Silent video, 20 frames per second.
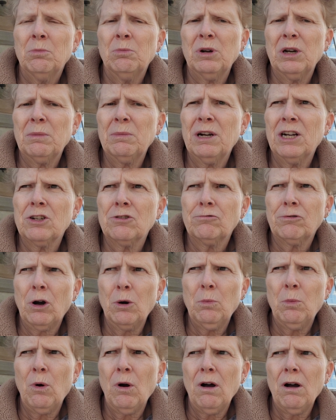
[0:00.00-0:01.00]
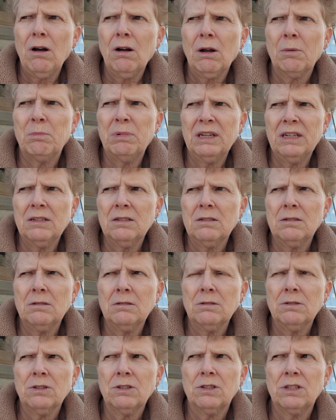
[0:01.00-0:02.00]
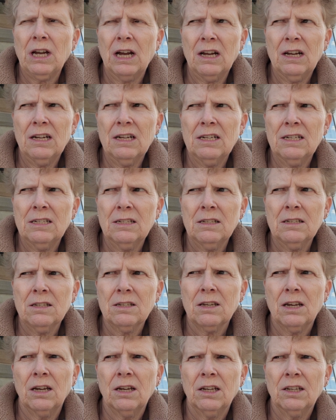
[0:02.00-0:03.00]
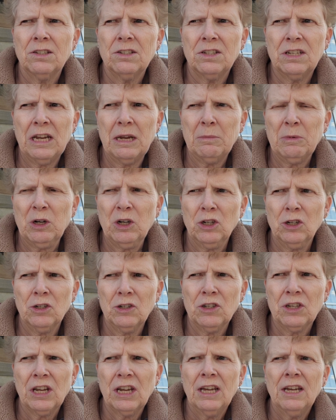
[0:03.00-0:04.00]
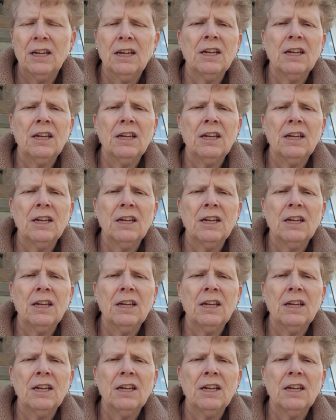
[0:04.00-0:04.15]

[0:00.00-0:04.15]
Pretty much Rope Walk, Bill's, Don's, Steamers,